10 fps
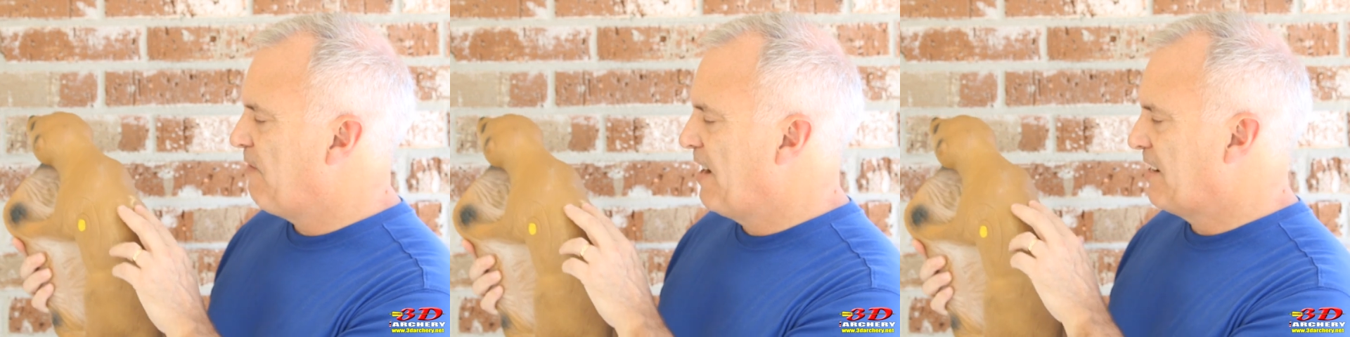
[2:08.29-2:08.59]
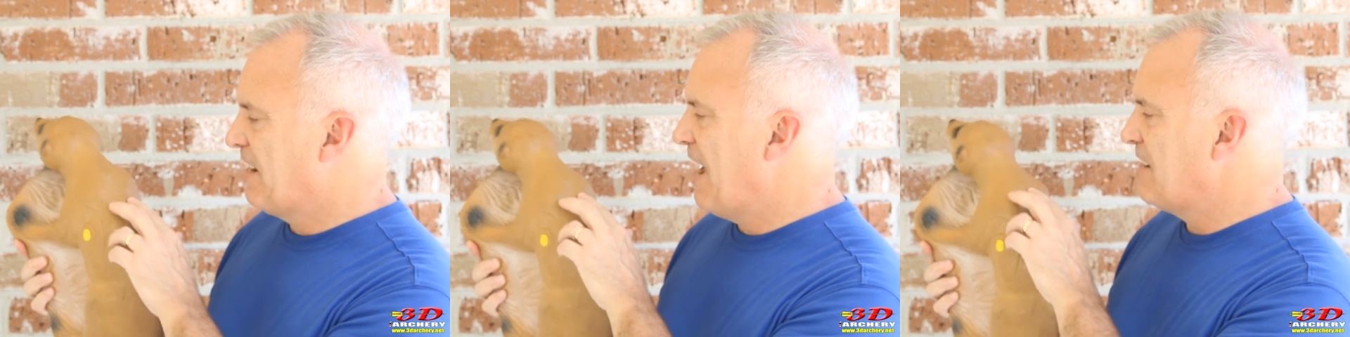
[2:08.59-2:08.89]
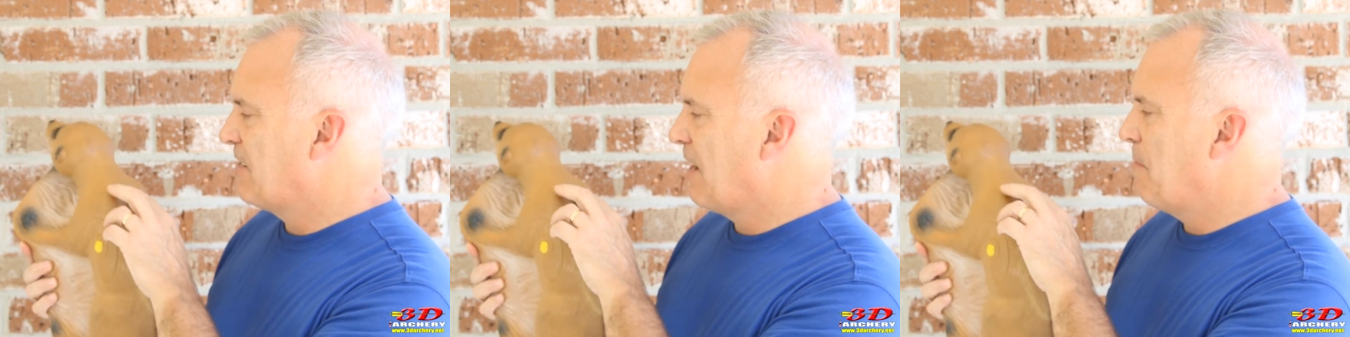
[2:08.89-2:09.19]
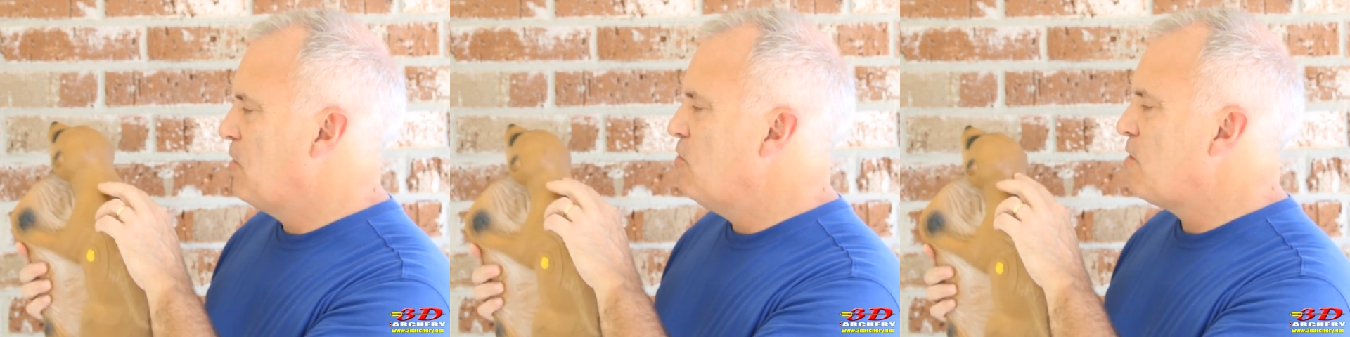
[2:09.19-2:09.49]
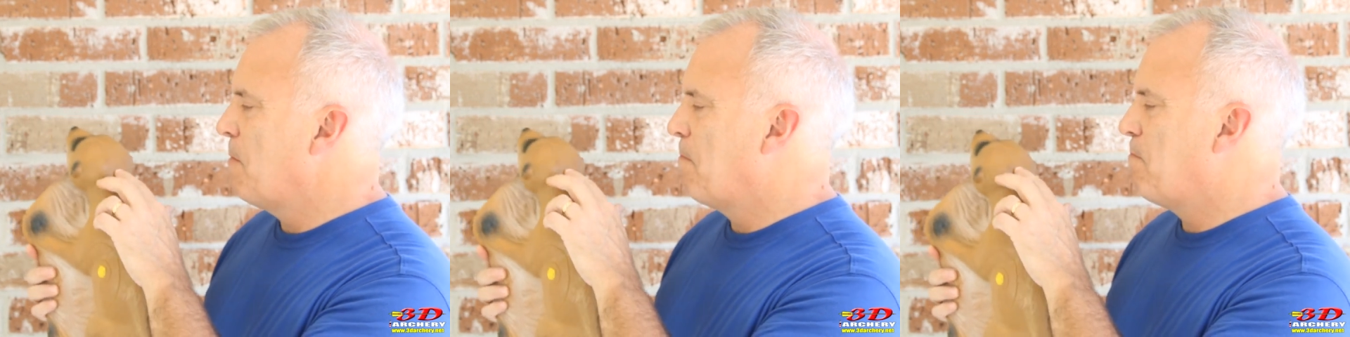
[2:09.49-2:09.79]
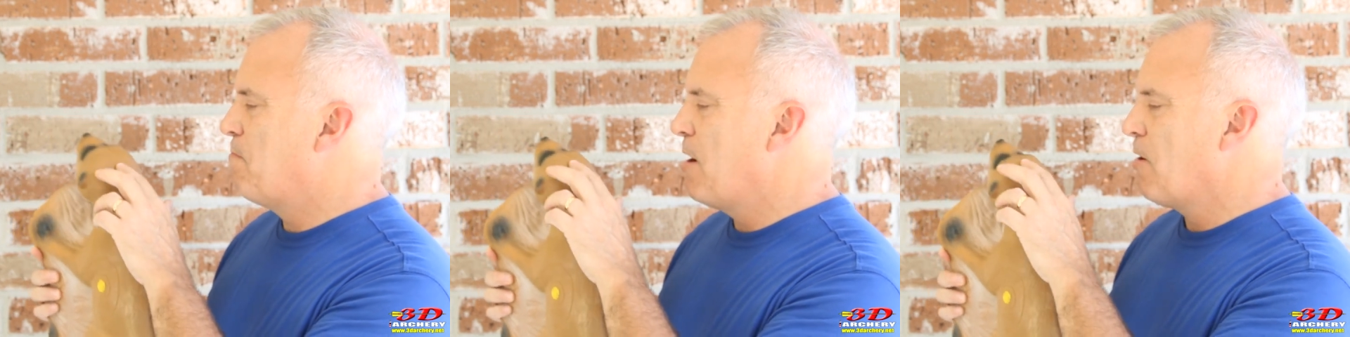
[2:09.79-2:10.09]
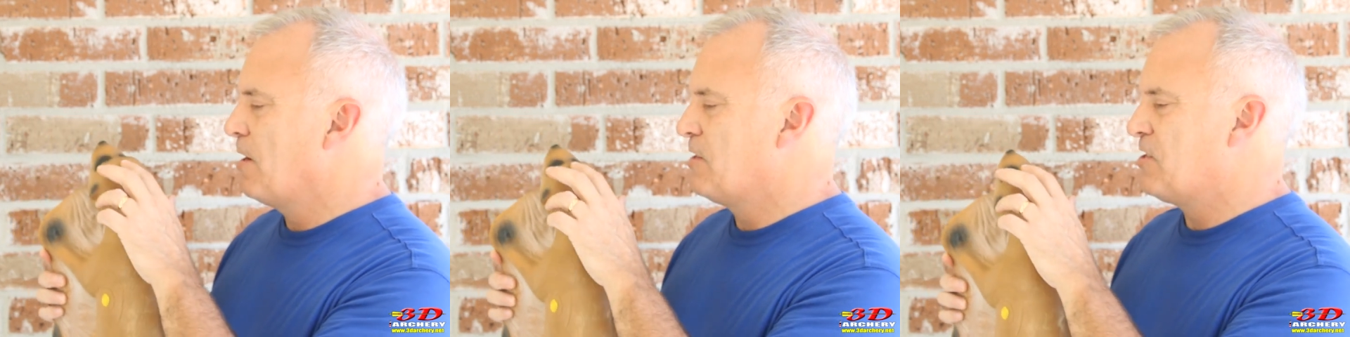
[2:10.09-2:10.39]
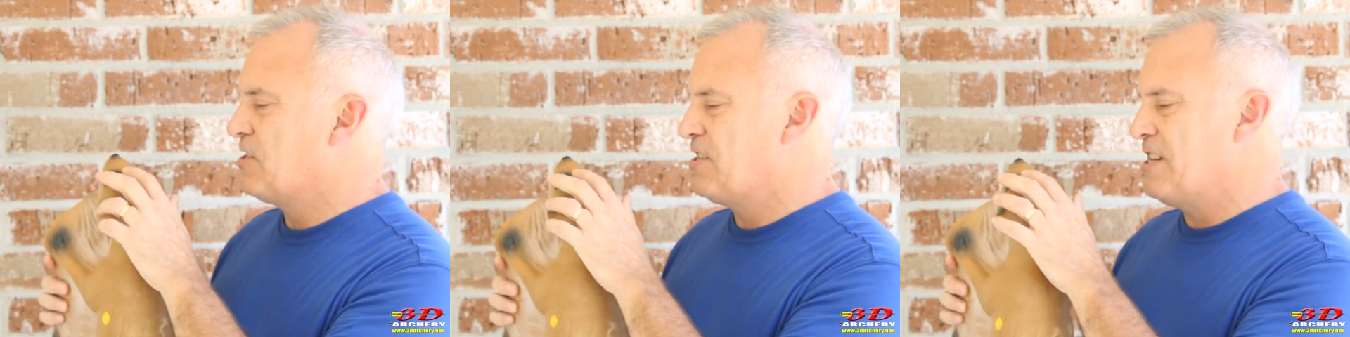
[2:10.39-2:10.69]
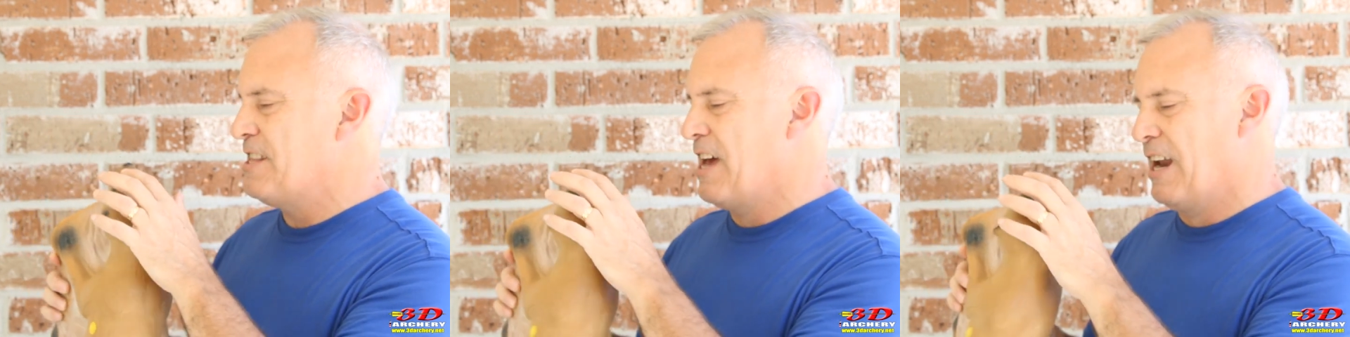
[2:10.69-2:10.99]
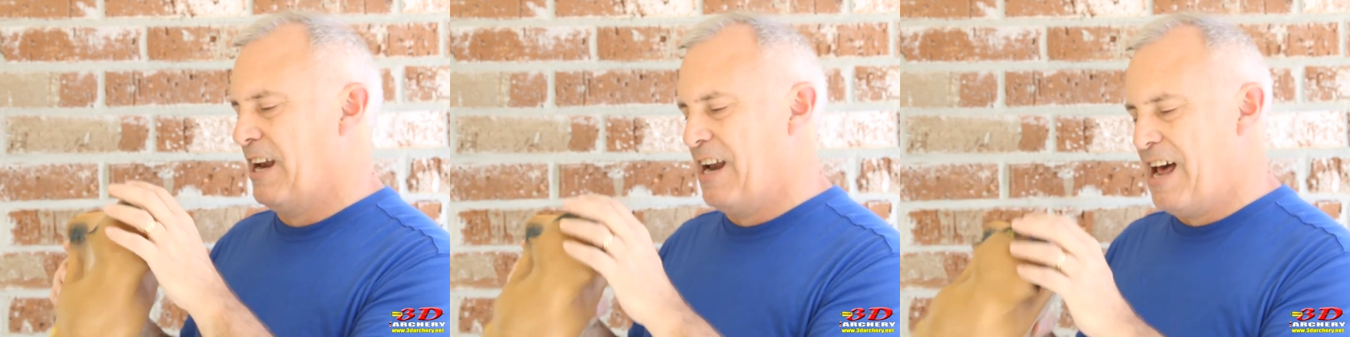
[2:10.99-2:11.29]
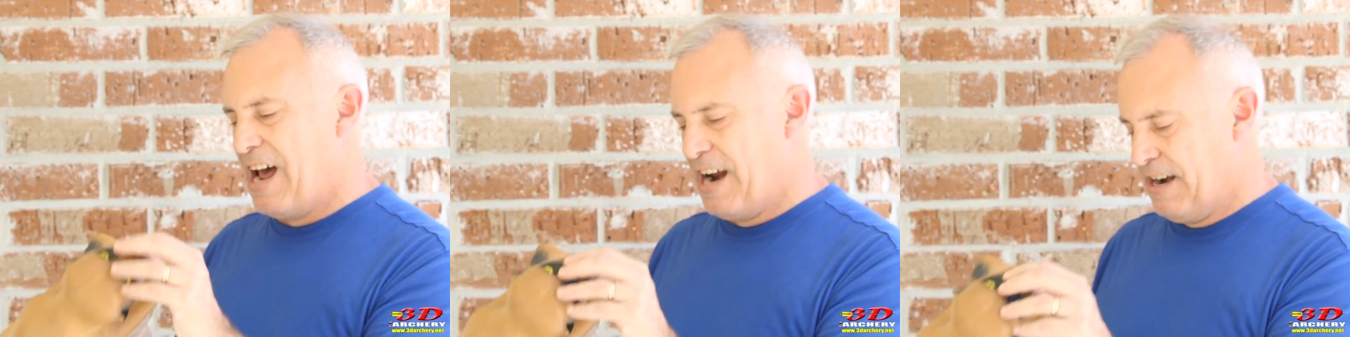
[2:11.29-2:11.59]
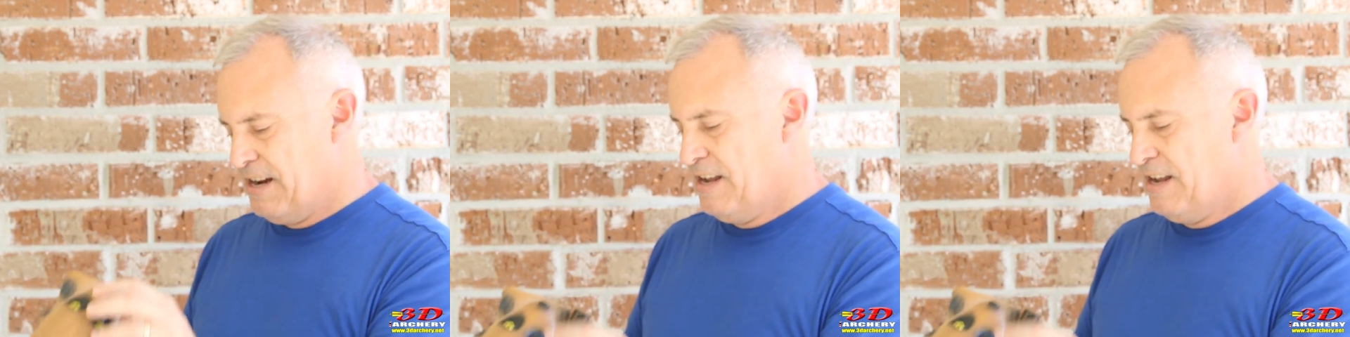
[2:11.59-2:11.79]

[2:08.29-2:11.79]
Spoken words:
fantastic. I mean, you can barely see that line.